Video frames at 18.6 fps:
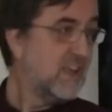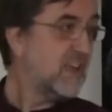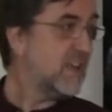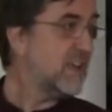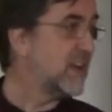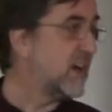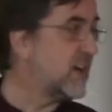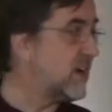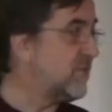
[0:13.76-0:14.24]

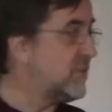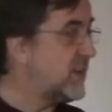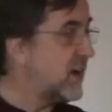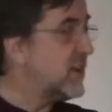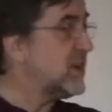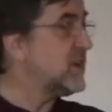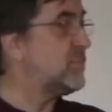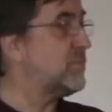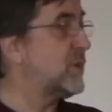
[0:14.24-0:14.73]
And I have
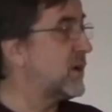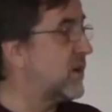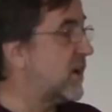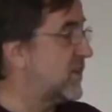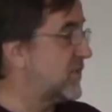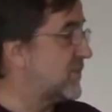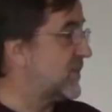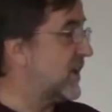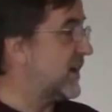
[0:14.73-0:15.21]
done it
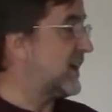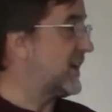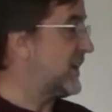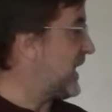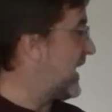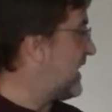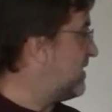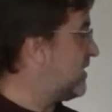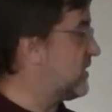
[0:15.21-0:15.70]
because I
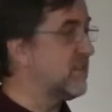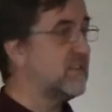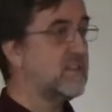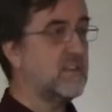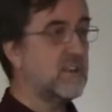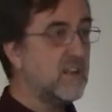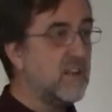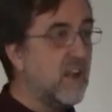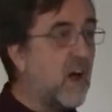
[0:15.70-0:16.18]
cannot
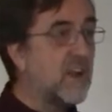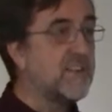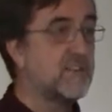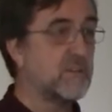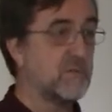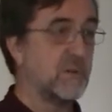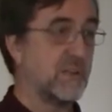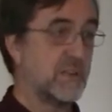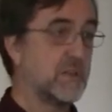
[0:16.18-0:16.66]
not
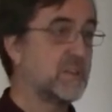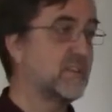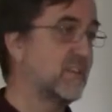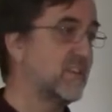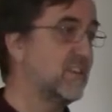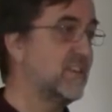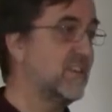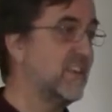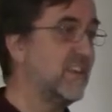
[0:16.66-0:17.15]
do it.
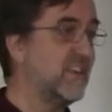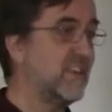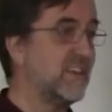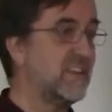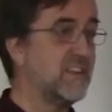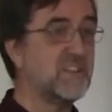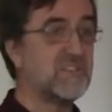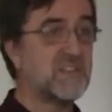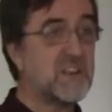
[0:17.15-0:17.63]

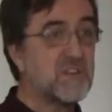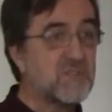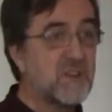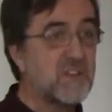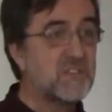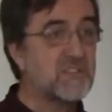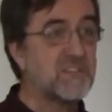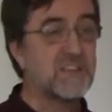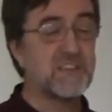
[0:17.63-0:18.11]
Uh, it's
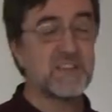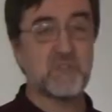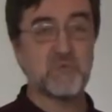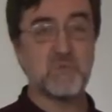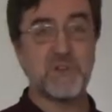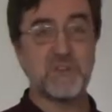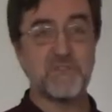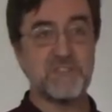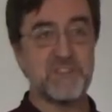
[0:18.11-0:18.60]
interesting. It's
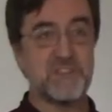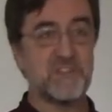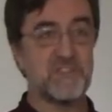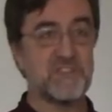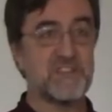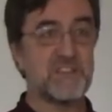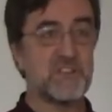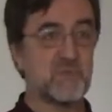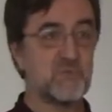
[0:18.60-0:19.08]
one of these
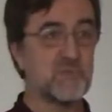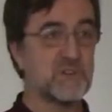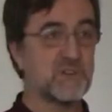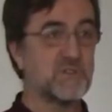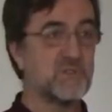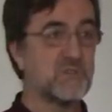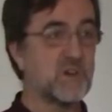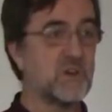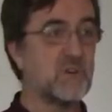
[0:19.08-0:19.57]
things where
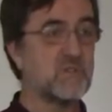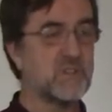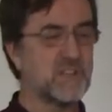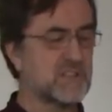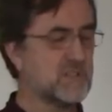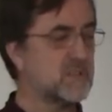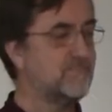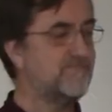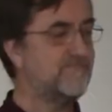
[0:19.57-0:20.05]
you go
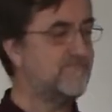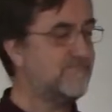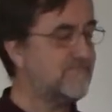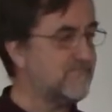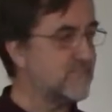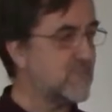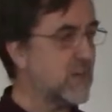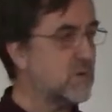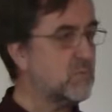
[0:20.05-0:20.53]
like,
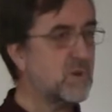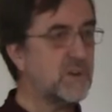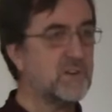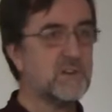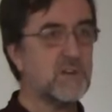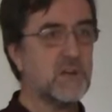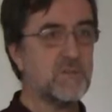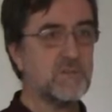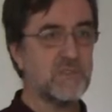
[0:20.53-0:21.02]
hmm, I
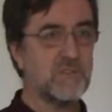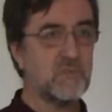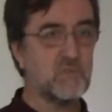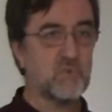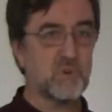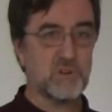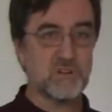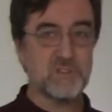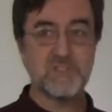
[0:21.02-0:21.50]
wonder how this
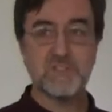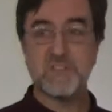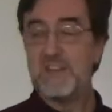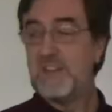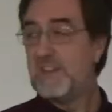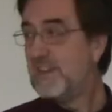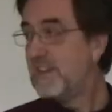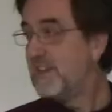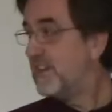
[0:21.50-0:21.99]
works.
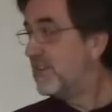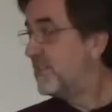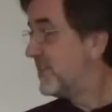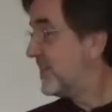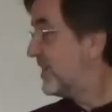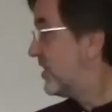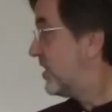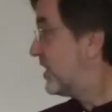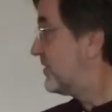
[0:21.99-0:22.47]
And
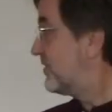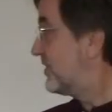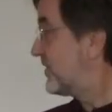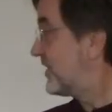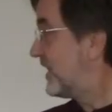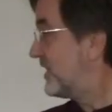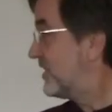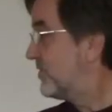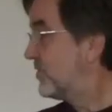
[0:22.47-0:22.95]
then all of a
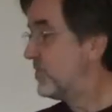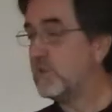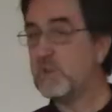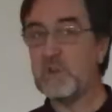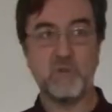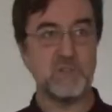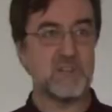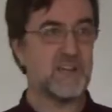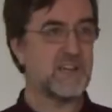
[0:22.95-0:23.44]
sudden you
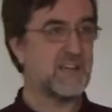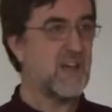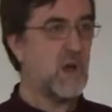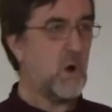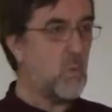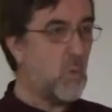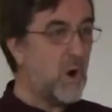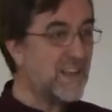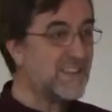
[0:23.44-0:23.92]
go like,
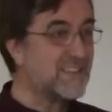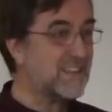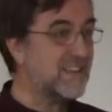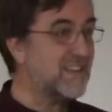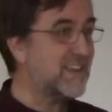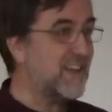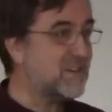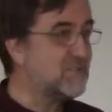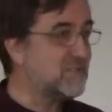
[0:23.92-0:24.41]
what?
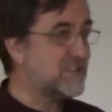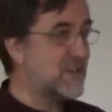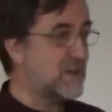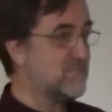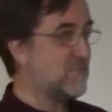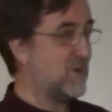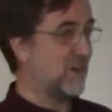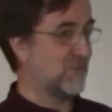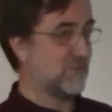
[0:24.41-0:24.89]
How is
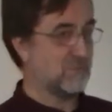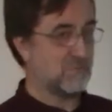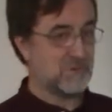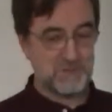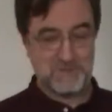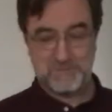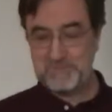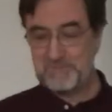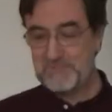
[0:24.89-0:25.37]
that
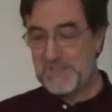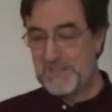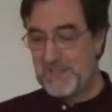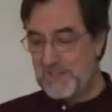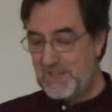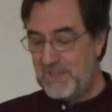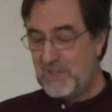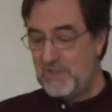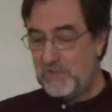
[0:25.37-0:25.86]
possible?
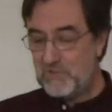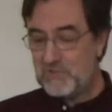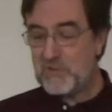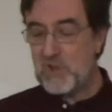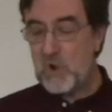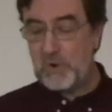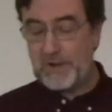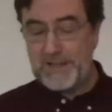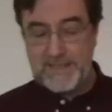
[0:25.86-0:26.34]

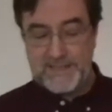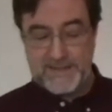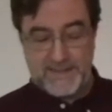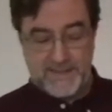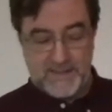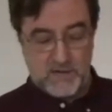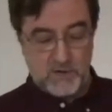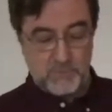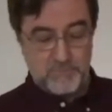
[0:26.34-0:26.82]
So
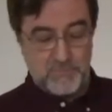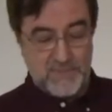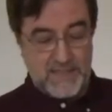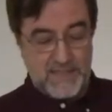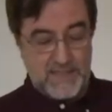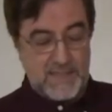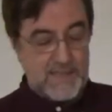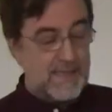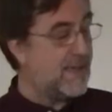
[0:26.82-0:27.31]
anyhow,
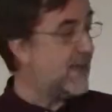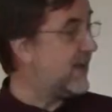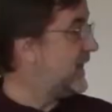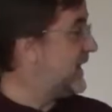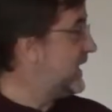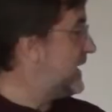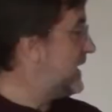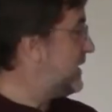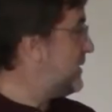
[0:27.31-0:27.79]

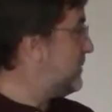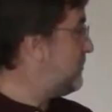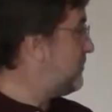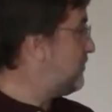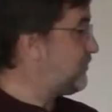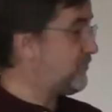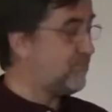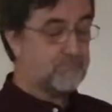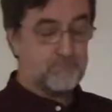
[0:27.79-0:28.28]

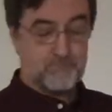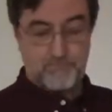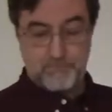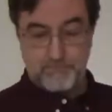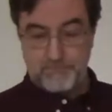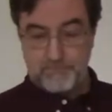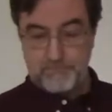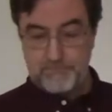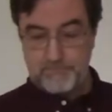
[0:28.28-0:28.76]
um,
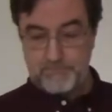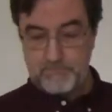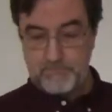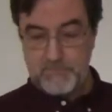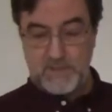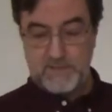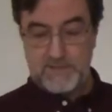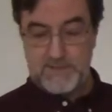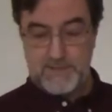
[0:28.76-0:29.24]

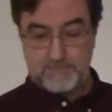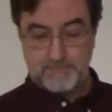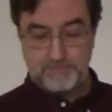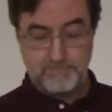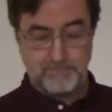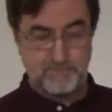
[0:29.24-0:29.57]
yeah.